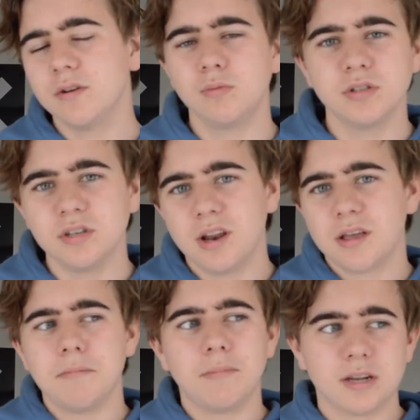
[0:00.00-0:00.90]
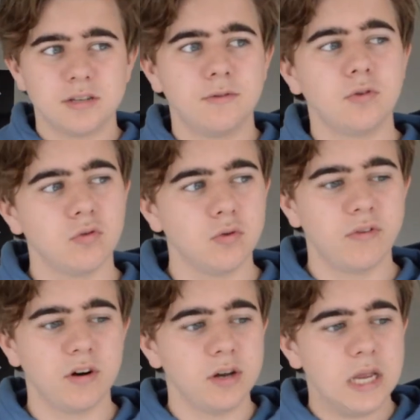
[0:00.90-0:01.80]
It wasn't in like a massive hall,
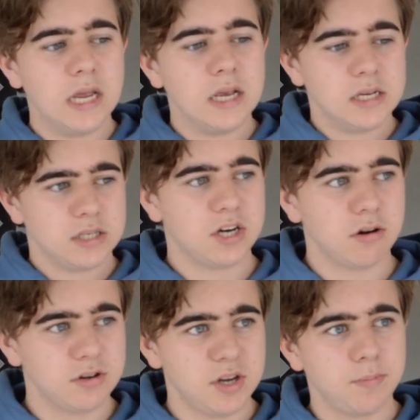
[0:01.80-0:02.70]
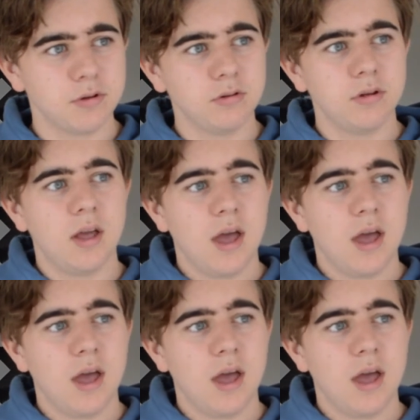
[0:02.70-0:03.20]
very stereotypical.